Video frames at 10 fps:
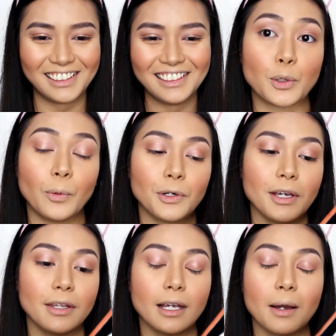So what do I
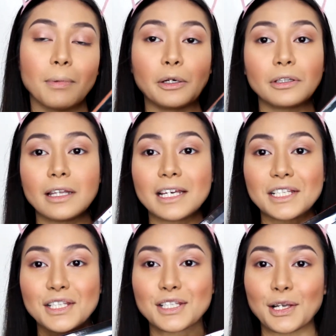think about
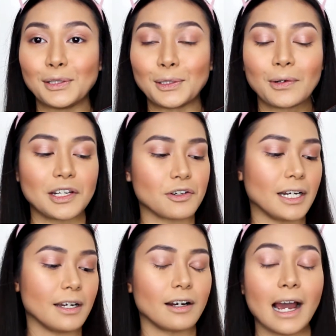this glow kit right
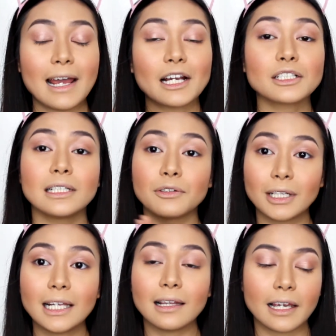here? I actually
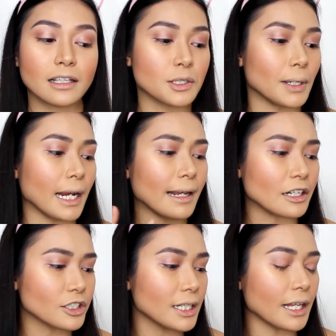really like this one. I
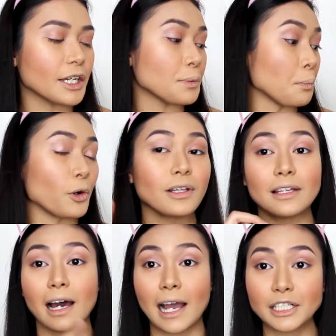actually like it more than
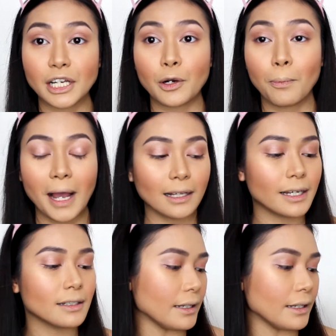the eyeshadow palette.